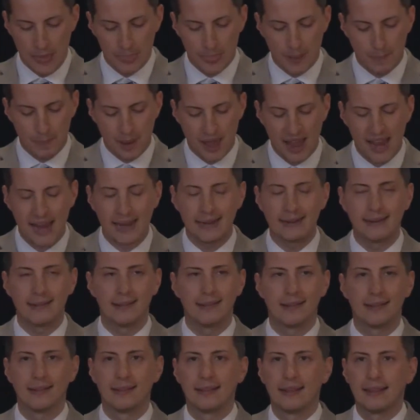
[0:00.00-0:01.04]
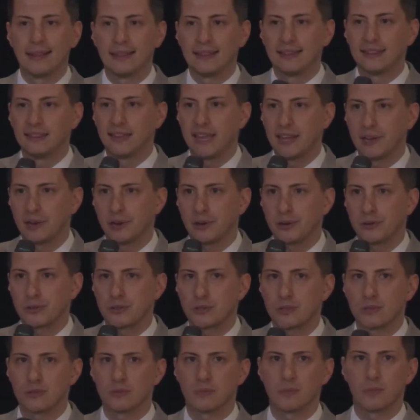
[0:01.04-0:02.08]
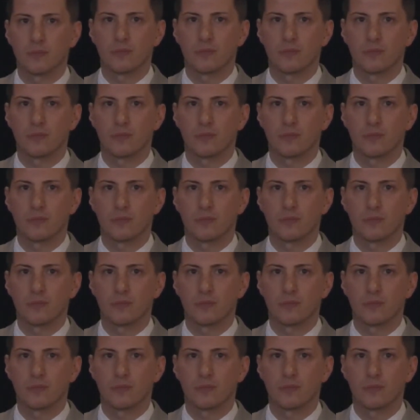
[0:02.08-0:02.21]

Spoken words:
The pain lingers.